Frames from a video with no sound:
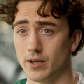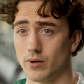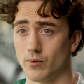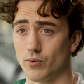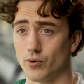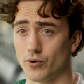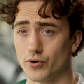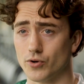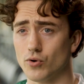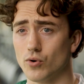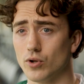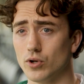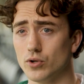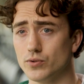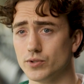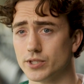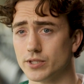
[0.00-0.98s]
we're under no
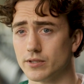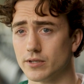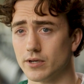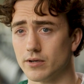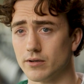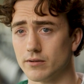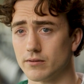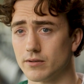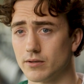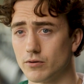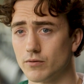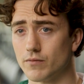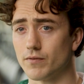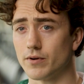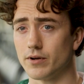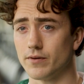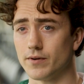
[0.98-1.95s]
illusion. They're a
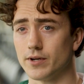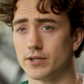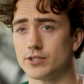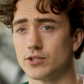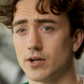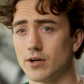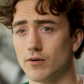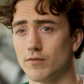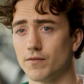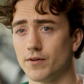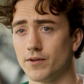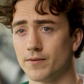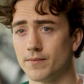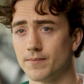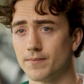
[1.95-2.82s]
very, very strong outfit.